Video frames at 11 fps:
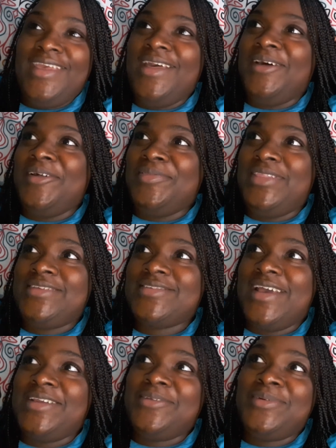That's
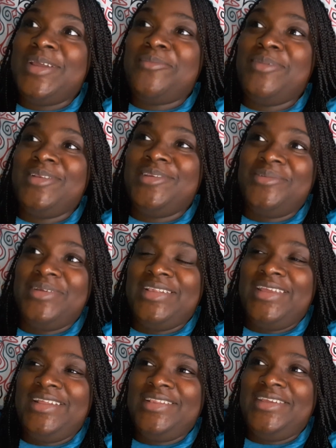kind of what I've been doing
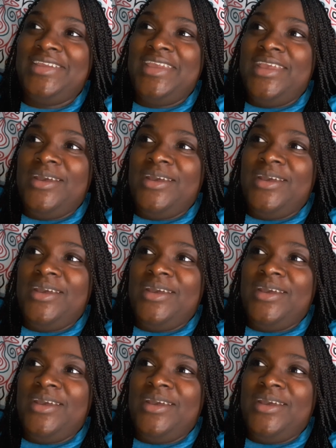lately.